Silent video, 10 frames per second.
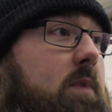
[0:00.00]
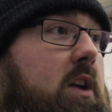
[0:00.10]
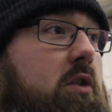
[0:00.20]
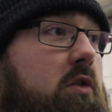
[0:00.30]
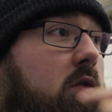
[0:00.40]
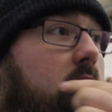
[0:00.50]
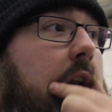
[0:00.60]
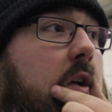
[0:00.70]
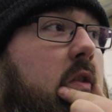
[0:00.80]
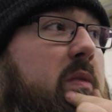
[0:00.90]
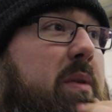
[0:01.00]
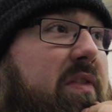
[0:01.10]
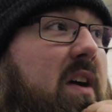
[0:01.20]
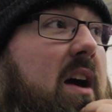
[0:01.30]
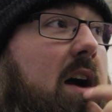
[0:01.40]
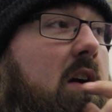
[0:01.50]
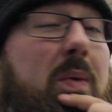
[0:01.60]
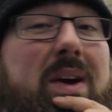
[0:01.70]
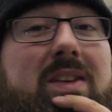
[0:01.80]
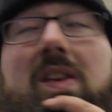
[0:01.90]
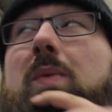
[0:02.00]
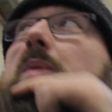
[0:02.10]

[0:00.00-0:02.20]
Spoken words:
It does look really good, to be fair. I can't wait to see it